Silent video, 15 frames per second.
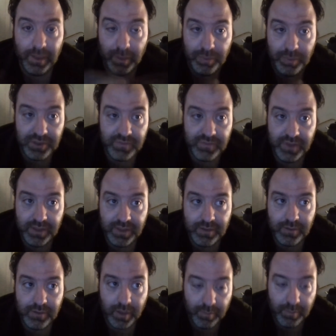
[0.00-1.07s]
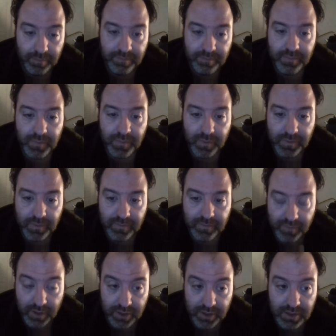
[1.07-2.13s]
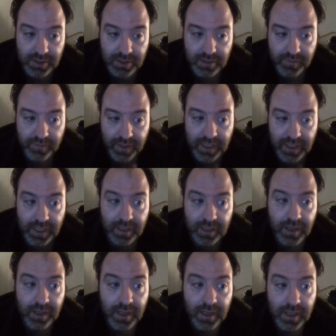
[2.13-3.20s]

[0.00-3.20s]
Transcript: I'll upload this video um, on YouTube if I can.